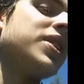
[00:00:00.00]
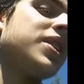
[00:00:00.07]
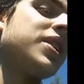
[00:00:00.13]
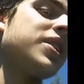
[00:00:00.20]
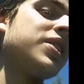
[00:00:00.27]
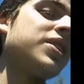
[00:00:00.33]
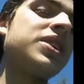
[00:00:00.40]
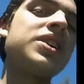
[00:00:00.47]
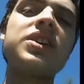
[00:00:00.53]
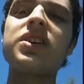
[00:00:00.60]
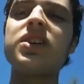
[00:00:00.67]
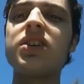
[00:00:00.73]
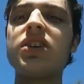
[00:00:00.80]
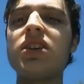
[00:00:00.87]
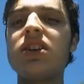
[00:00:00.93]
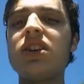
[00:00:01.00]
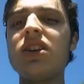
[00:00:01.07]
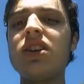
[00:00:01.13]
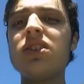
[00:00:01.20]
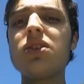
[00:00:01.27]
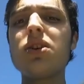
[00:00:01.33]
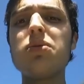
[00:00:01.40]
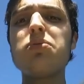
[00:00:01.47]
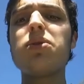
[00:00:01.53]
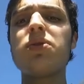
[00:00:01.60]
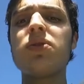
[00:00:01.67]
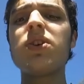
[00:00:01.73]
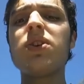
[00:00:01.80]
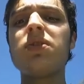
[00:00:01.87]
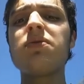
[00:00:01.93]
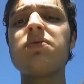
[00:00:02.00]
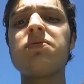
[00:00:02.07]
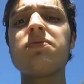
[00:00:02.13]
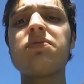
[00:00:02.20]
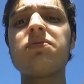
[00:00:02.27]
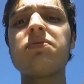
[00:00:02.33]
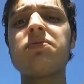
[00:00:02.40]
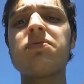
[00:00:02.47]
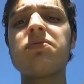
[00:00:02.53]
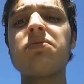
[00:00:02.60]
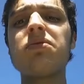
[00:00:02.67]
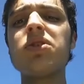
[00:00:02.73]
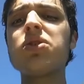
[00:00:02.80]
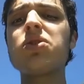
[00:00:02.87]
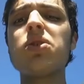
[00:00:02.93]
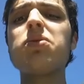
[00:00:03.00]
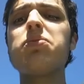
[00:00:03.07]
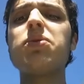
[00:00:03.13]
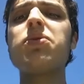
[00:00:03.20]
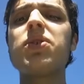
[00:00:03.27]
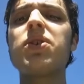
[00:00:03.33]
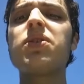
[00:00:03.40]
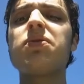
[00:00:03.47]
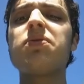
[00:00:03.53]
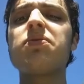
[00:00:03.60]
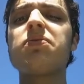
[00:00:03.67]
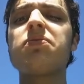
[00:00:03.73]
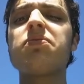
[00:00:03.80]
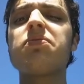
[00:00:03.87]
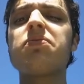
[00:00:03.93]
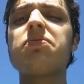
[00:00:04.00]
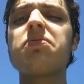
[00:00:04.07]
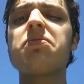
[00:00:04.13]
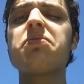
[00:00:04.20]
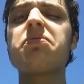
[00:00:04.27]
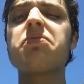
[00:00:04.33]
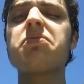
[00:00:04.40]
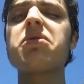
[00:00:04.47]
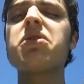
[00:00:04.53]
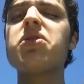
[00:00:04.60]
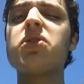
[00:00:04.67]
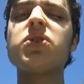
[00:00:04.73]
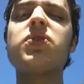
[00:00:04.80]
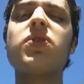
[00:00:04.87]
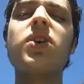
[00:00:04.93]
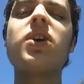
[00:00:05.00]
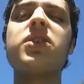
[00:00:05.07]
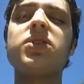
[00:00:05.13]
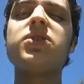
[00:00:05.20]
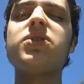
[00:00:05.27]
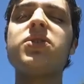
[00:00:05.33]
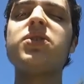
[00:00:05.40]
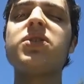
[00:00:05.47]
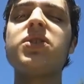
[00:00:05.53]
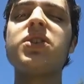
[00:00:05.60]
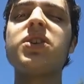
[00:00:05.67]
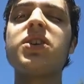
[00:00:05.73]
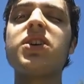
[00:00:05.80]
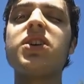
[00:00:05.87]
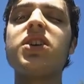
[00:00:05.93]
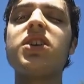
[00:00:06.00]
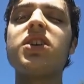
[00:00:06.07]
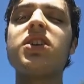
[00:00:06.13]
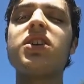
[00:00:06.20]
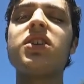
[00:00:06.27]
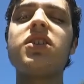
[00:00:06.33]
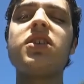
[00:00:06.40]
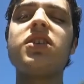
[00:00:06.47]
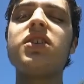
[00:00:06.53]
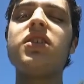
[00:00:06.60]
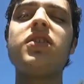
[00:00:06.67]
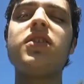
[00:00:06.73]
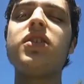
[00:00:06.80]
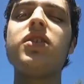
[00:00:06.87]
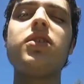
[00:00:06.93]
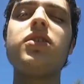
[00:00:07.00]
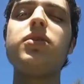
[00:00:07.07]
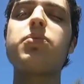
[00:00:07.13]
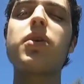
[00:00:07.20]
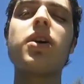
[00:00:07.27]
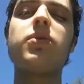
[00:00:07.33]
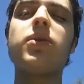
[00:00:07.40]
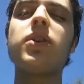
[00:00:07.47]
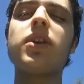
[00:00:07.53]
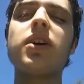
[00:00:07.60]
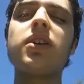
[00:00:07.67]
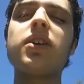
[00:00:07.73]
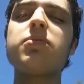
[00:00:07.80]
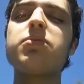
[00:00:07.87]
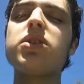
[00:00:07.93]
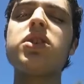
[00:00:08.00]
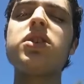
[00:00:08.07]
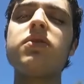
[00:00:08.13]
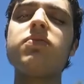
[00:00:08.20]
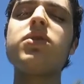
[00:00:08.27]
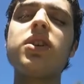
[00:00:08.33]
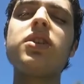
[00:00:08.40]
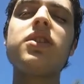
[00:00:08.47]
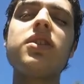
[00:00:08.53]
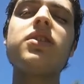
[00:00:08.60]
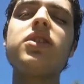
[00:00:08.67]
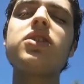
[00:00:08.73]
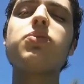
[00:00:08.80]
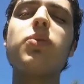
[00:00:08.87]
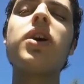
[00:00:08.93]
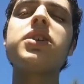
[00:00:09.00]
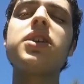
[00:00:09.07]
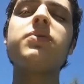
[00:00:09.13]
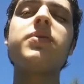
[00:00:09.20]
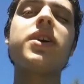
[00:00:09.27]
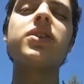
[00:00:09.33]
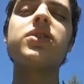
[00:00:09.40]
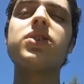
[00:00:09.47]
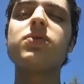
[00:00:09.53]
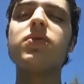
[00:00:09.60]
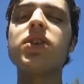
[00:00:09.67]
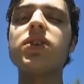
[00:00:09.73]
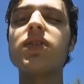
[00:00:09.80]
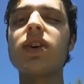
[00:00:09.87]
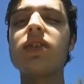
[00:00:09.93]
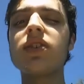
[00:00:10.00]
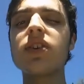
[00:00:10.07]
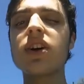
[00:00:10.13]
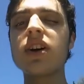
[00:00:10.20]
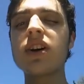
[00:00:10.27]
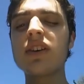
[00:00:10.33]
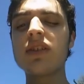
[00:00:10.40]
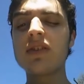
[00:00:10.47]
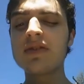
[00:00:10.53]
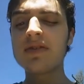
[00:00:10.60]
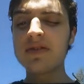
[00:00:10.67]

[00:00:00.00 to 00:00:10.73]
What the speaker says: It's a good movie. It's a good movie. Nosferatu. You probably won't like it, but just watch it because of SpongeBob, okay?